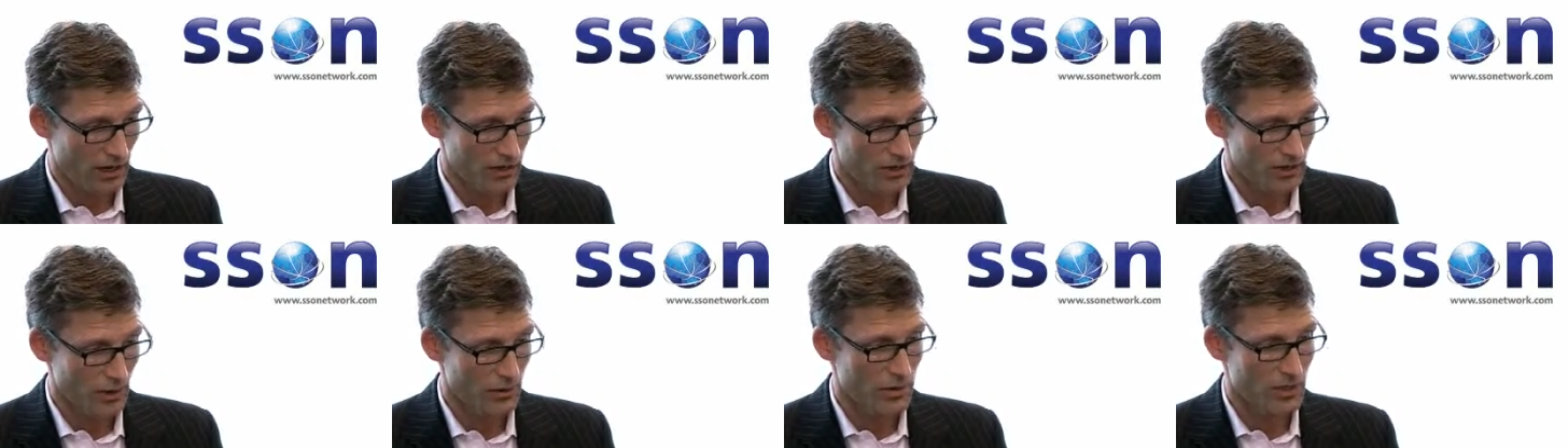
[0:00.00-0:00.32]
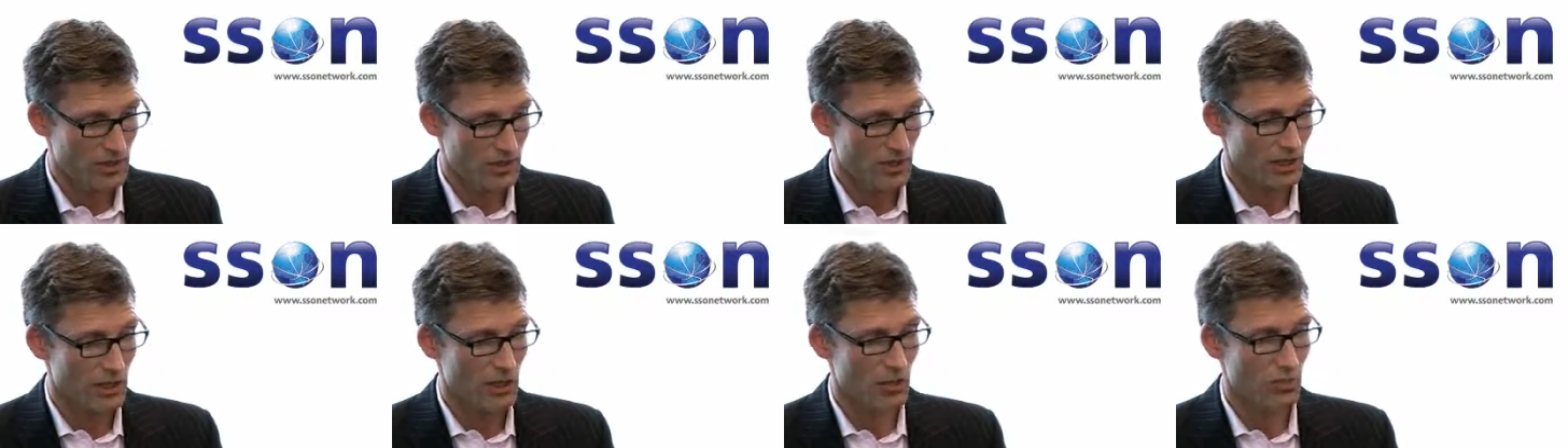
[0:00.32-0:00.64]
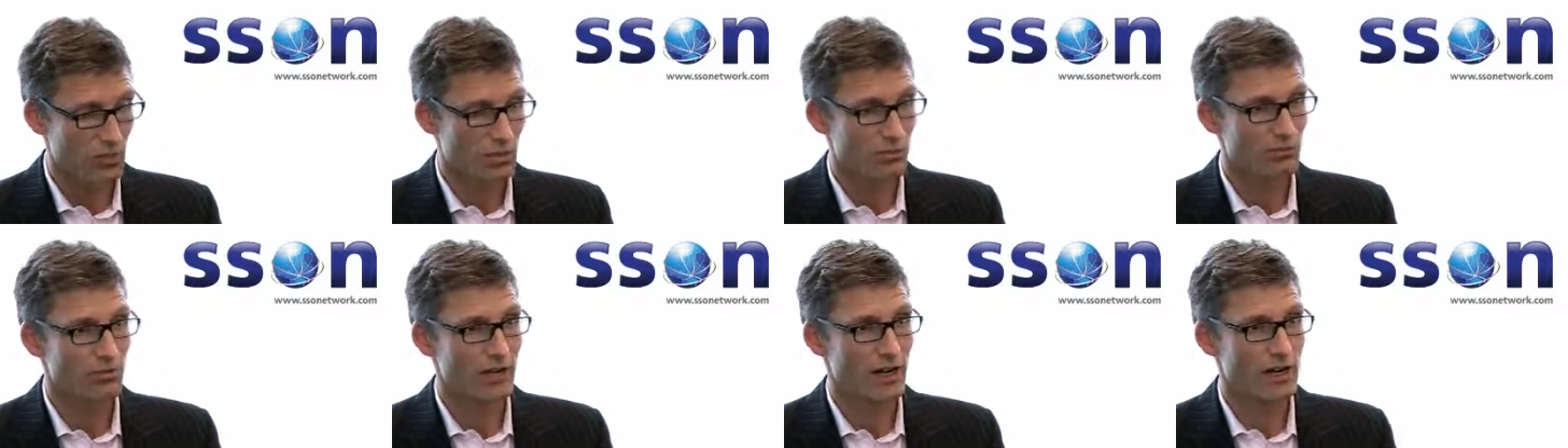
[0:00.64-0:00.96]
topics that you
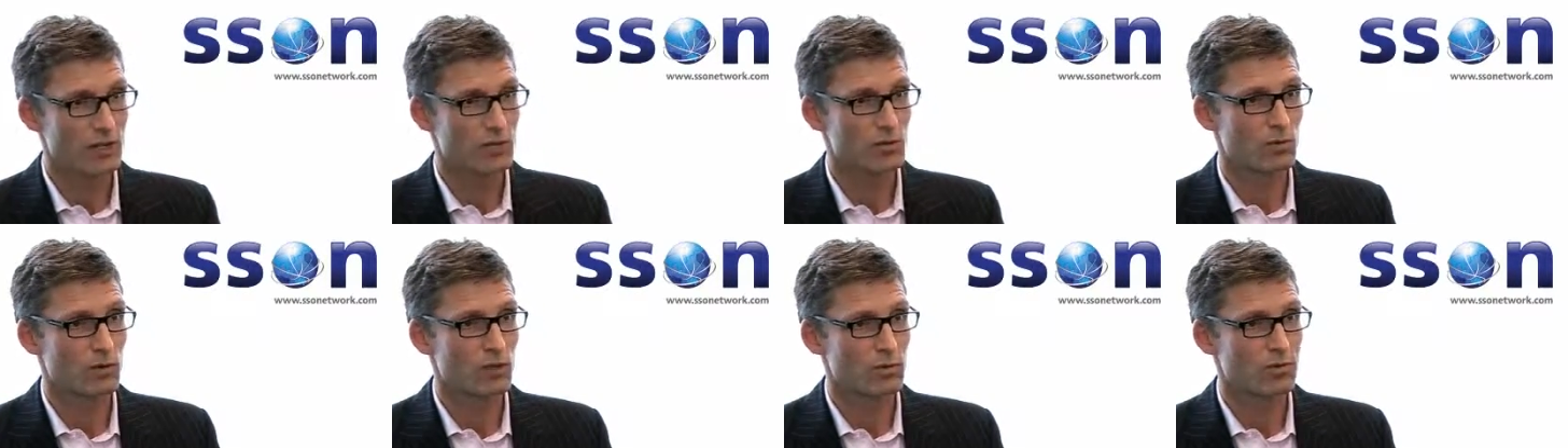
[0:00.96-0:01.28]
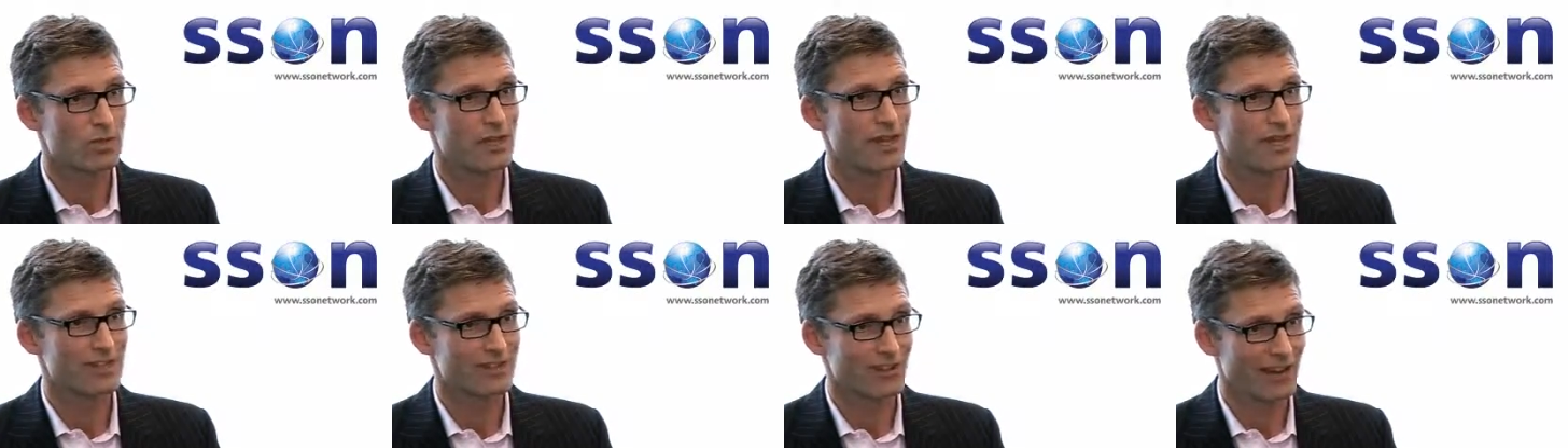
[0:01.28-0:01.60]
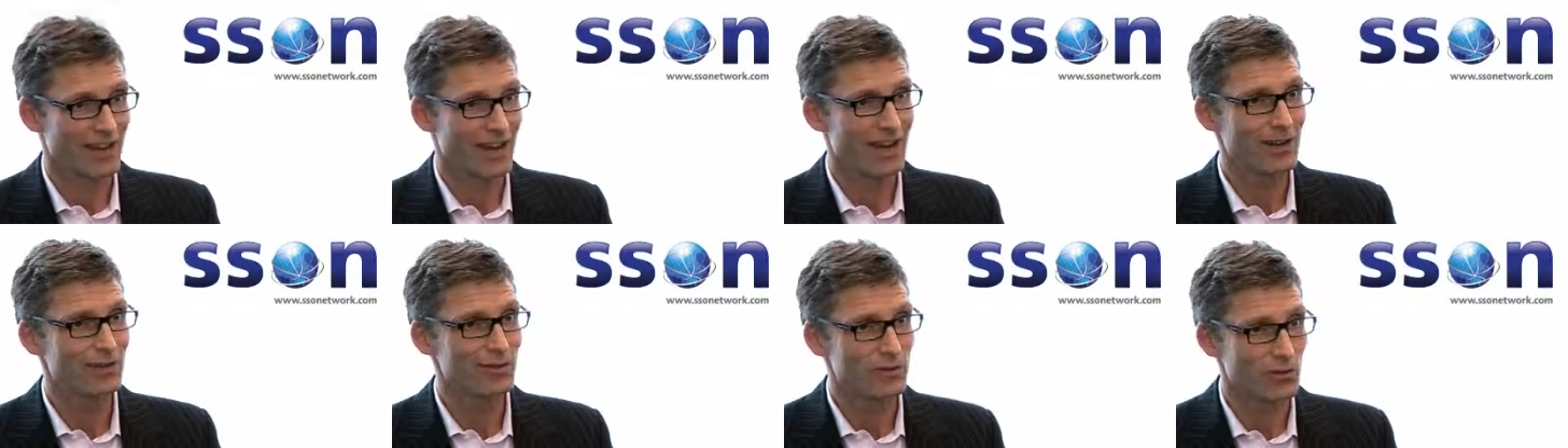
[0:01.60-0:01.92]
would raise with a potential
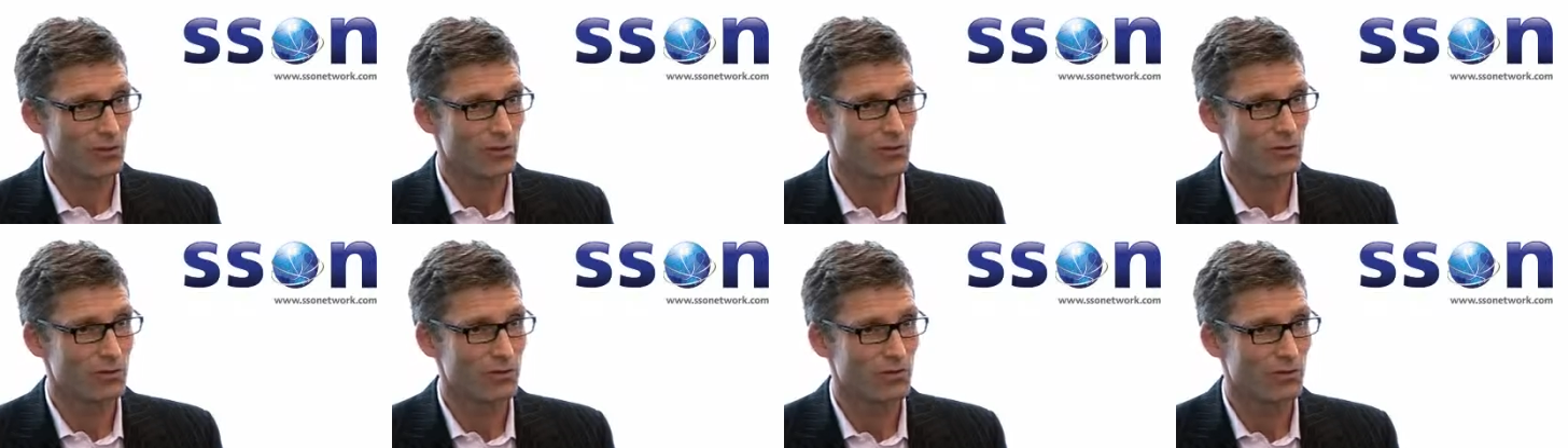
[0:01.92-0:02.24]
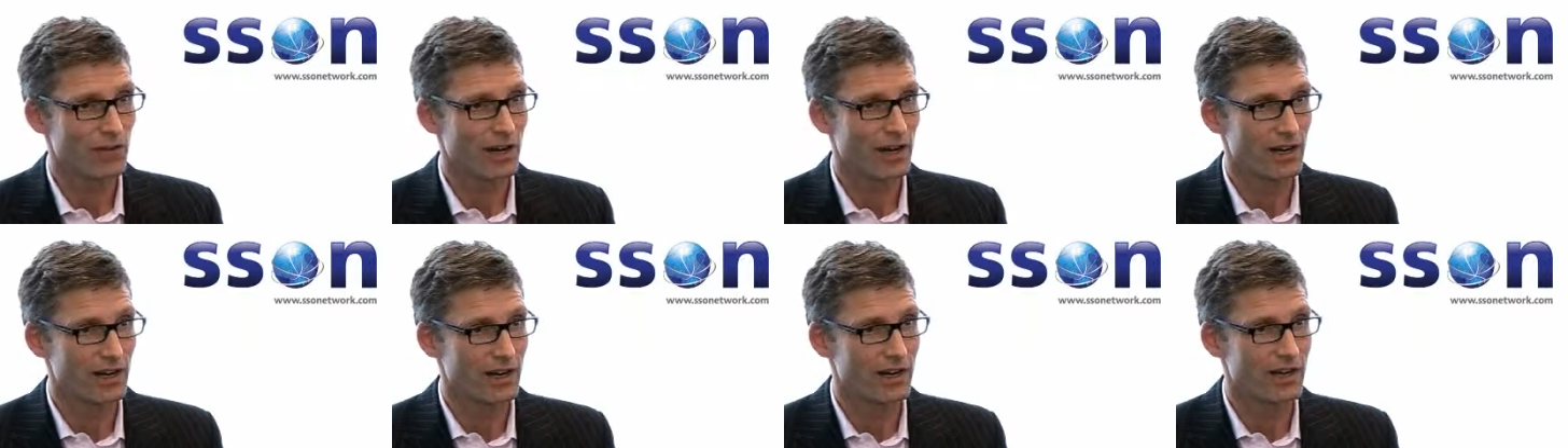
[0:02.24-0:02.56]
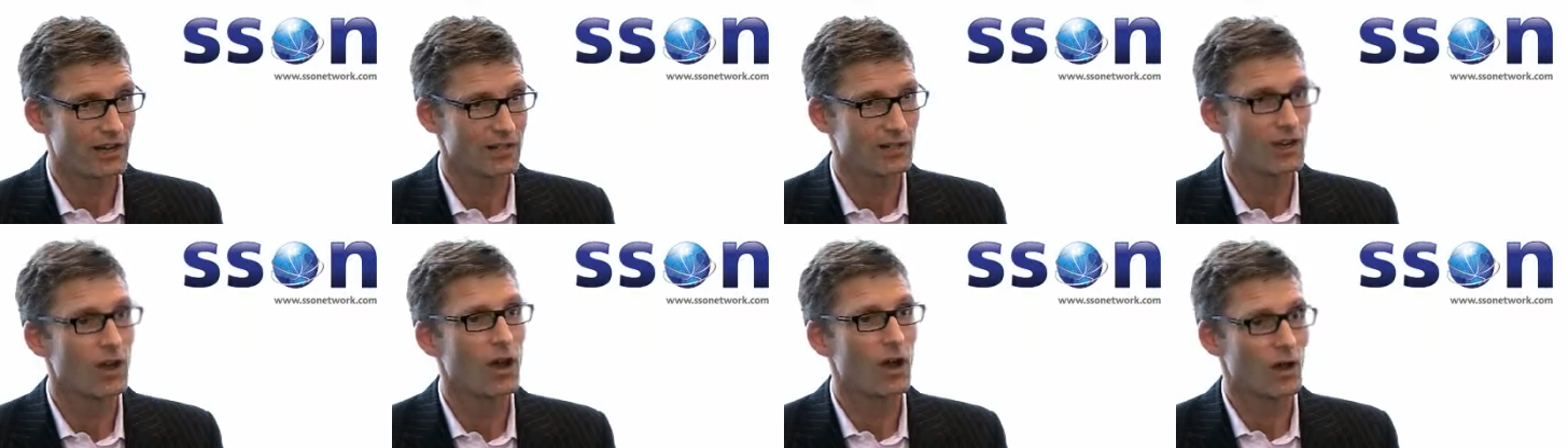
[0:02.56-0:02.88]
outsource provider
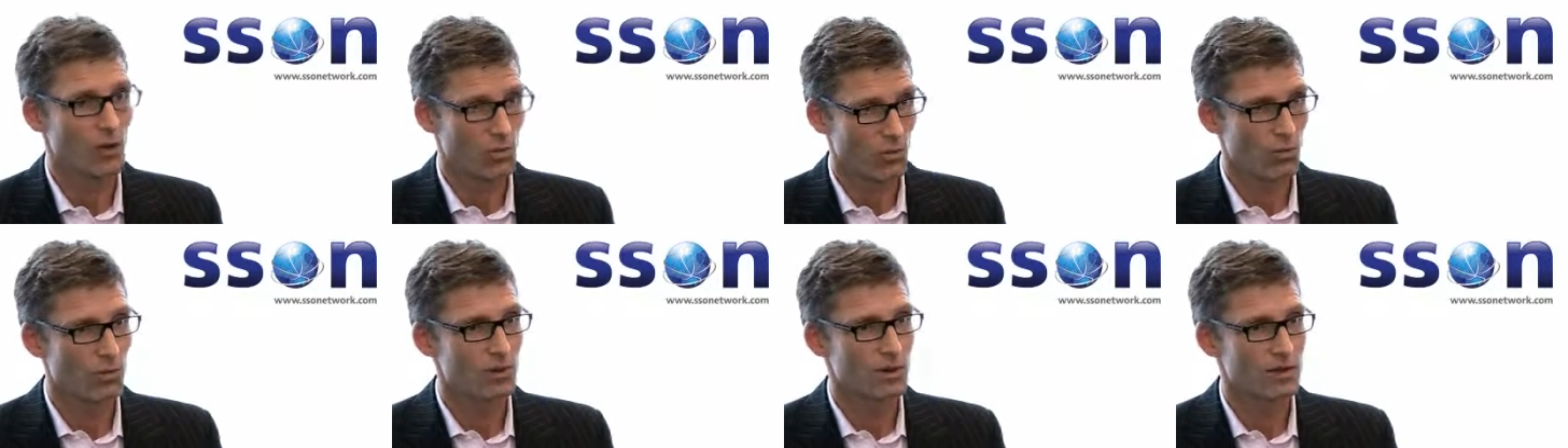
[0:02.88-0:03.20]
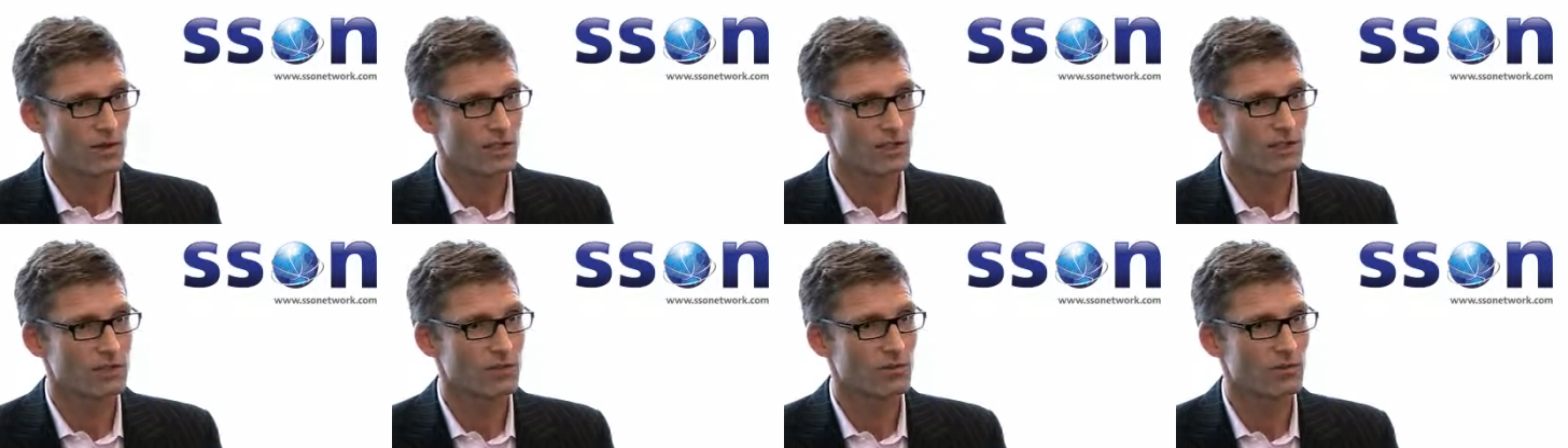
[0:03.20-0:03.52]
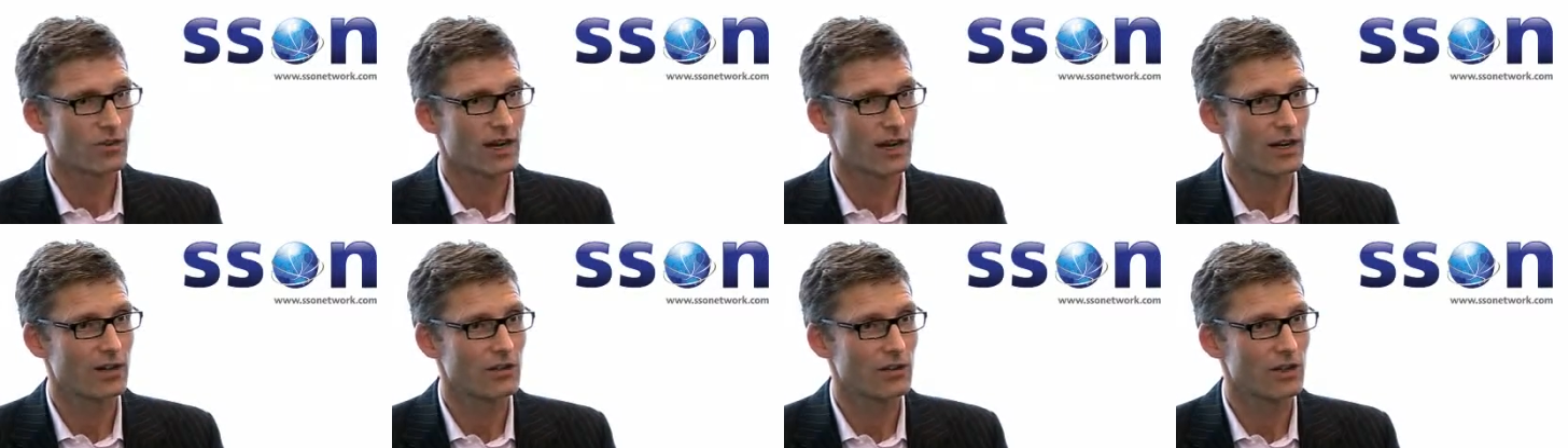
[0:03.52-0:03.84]
is what additional
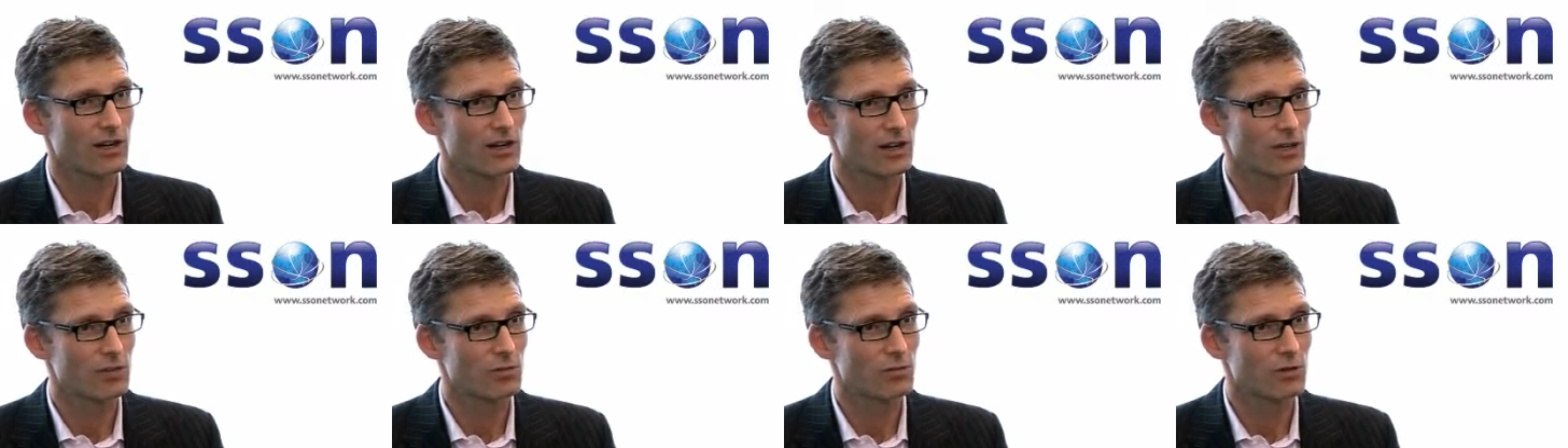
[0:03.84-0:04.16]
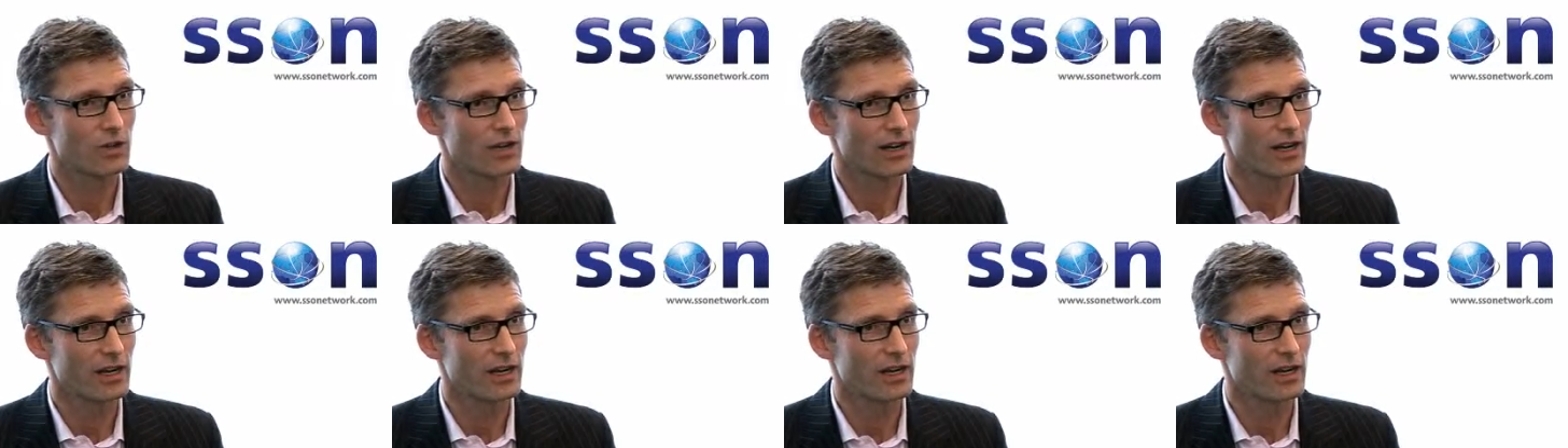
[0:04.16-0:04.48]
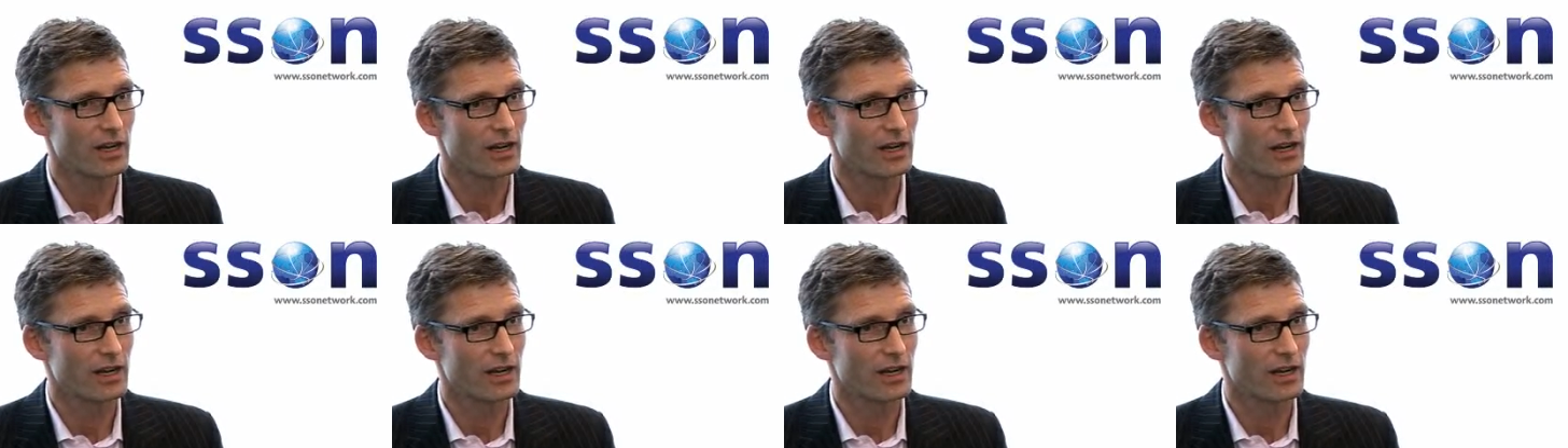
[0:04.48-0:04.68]
value can you bring